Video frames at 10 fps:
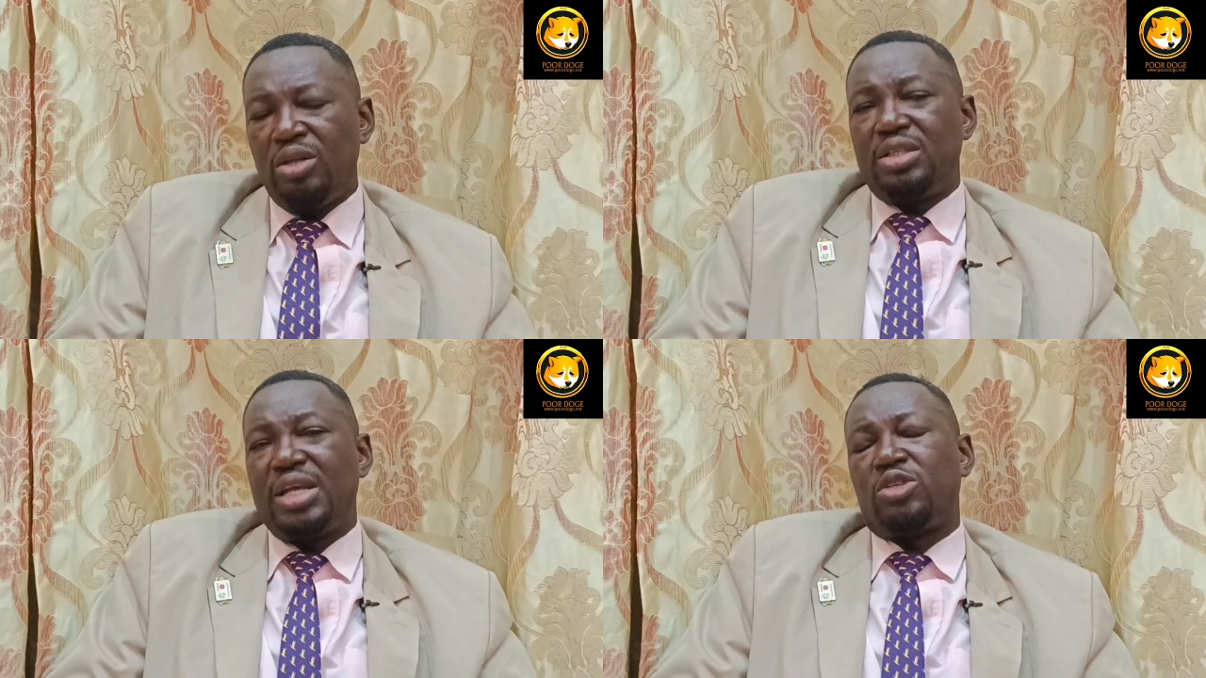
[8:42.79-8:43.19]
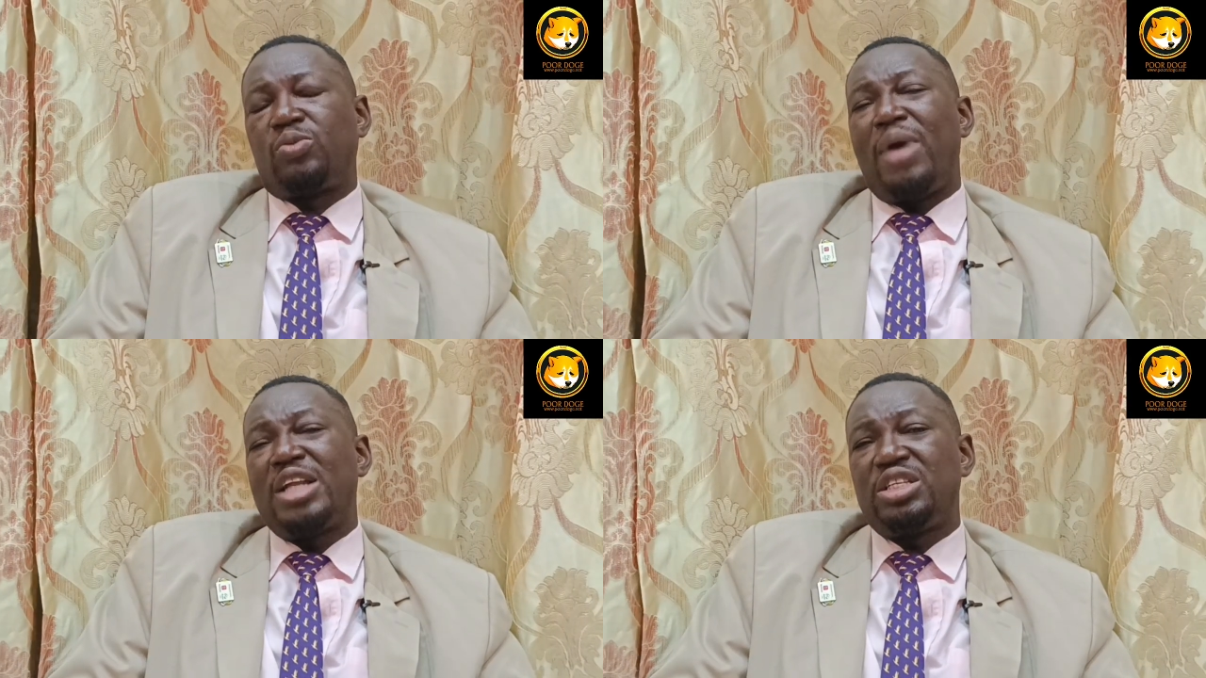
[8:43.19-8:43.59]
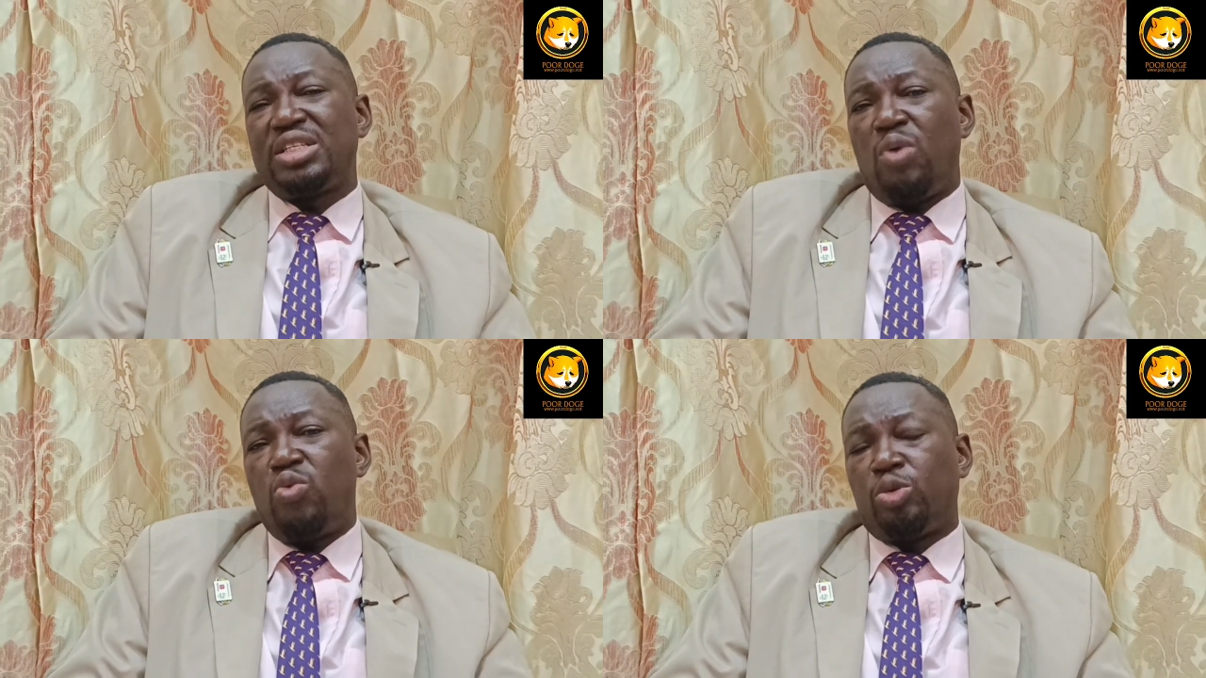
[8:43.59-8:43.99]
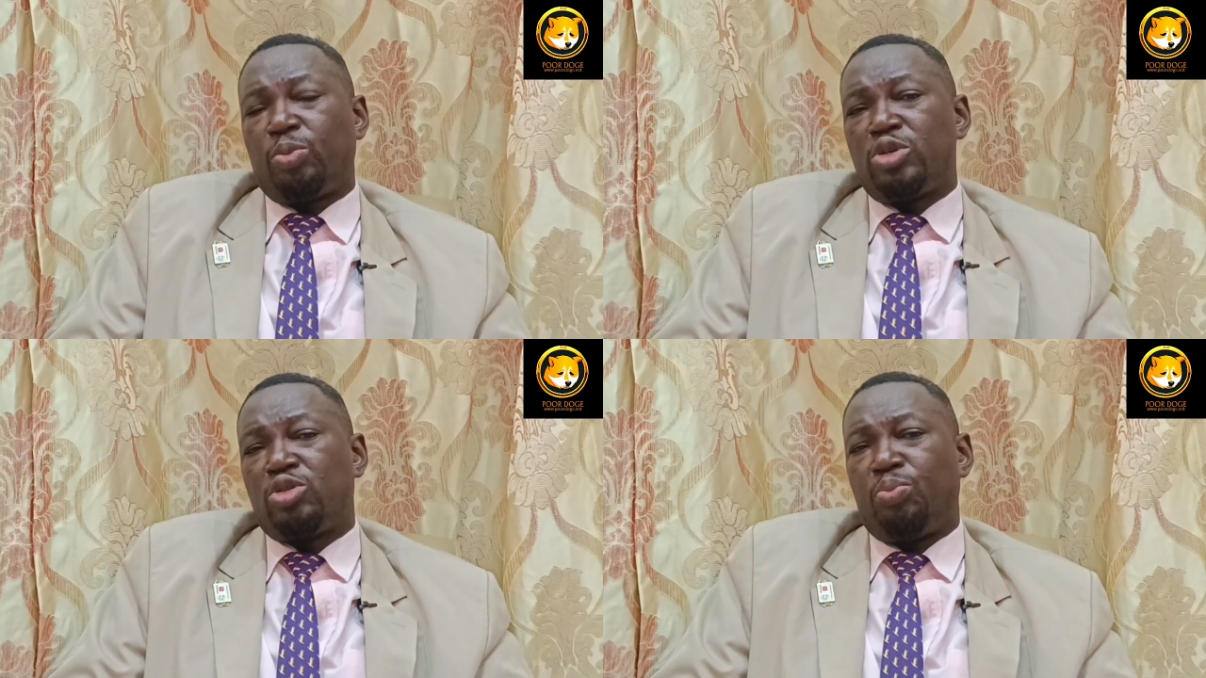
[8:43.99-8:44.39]
These are matches that we're
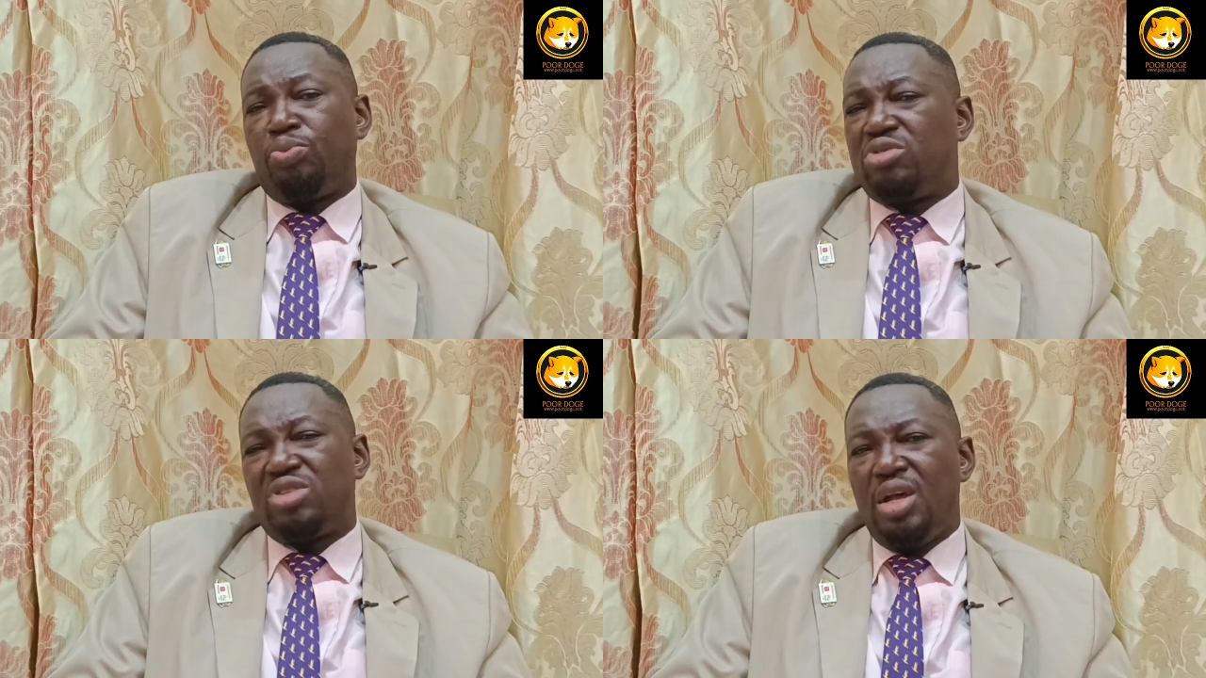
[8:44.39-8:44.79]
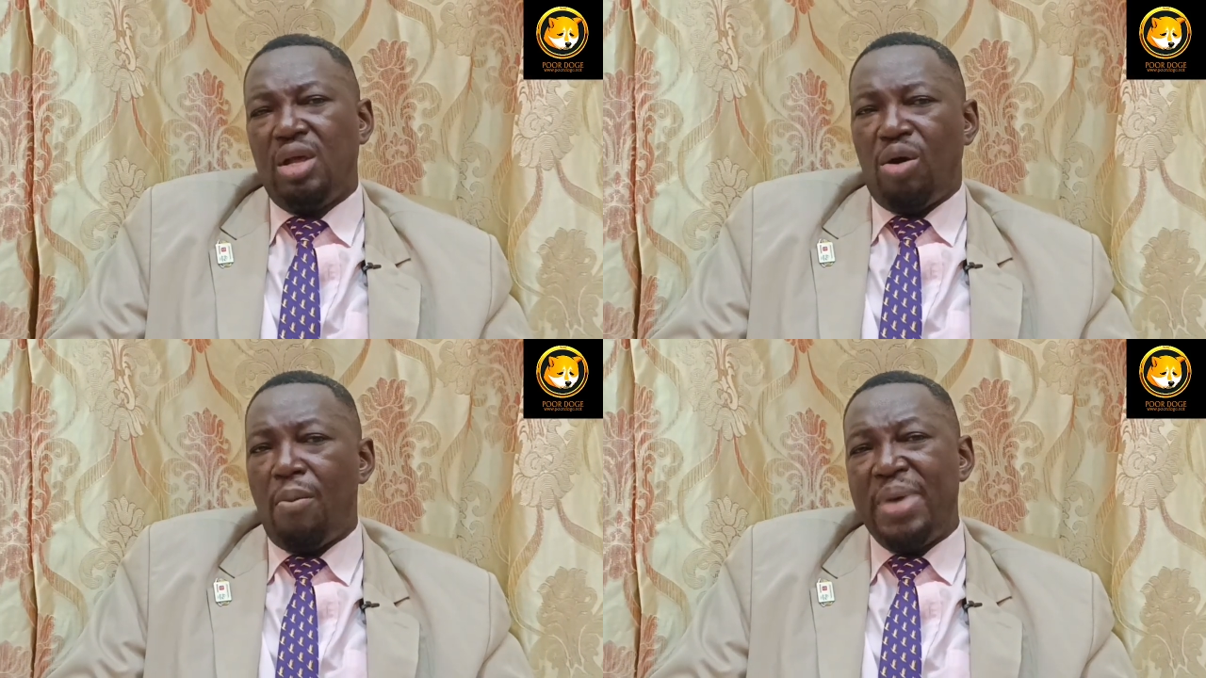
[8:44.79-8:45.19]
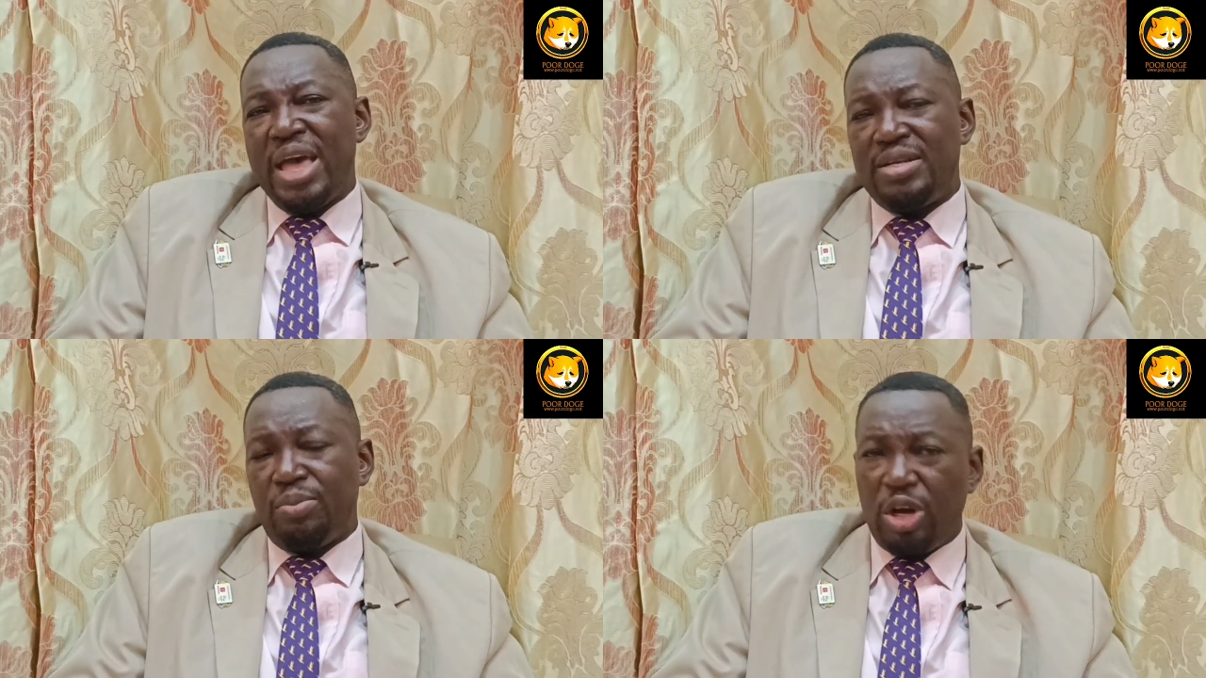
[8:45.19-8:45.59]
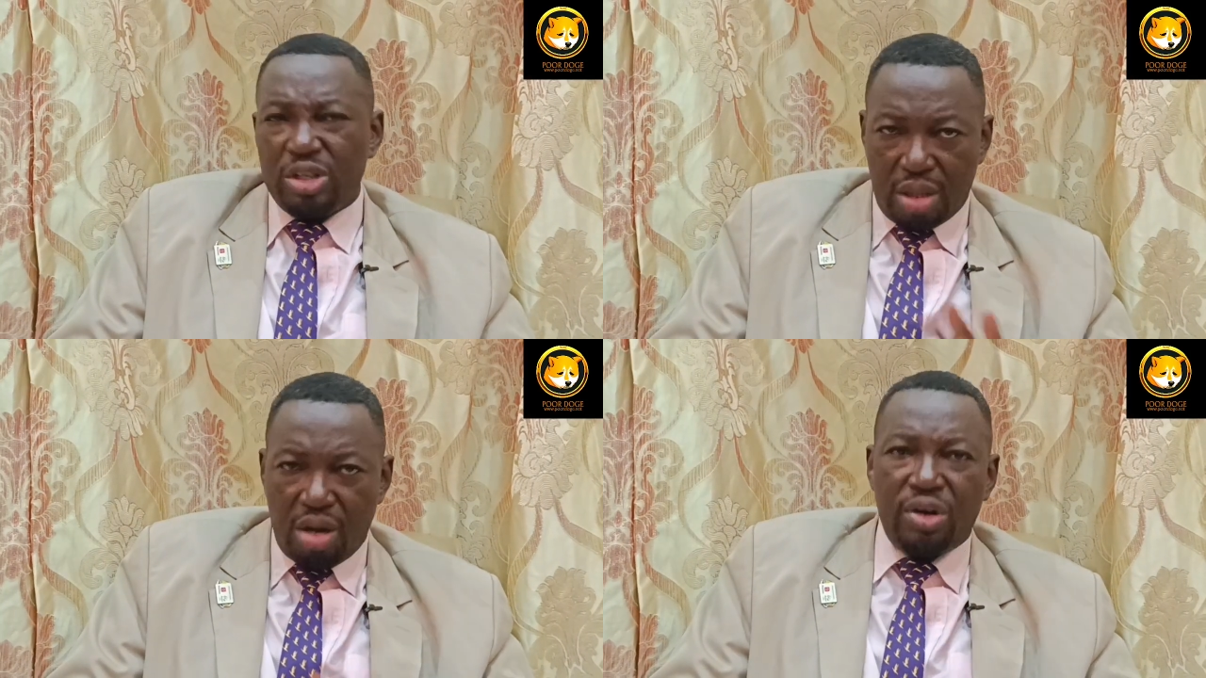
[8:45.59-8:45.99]
supposed to put on bed.
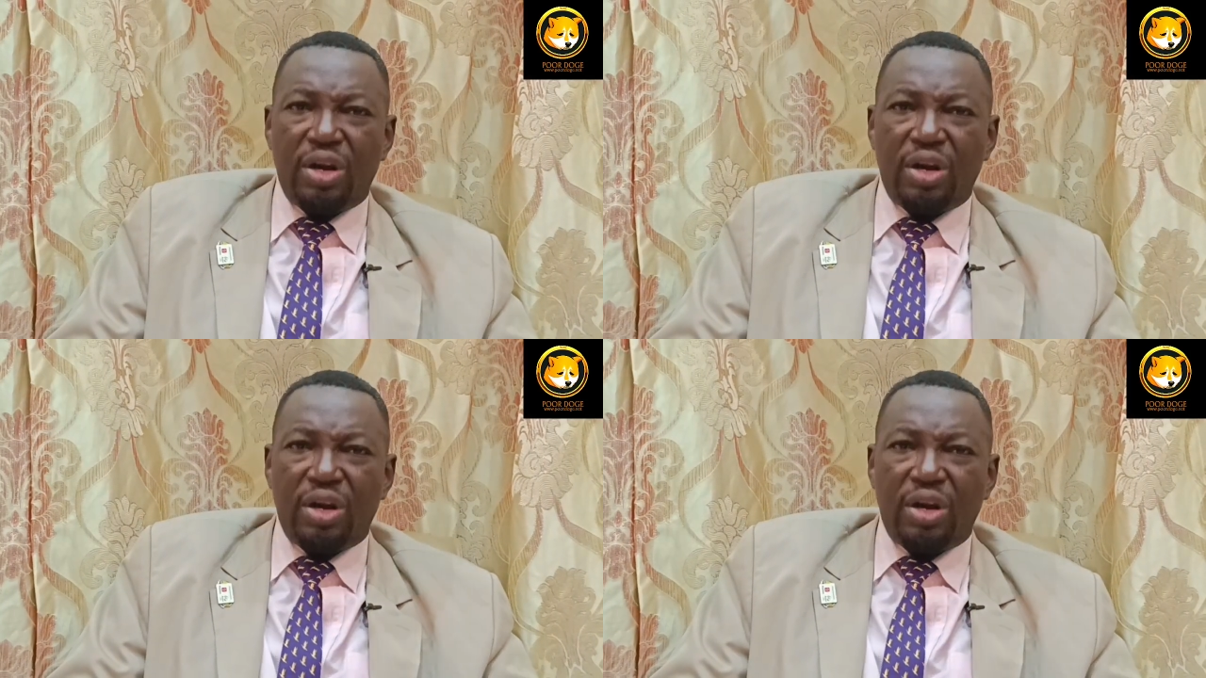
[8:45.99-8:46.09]
But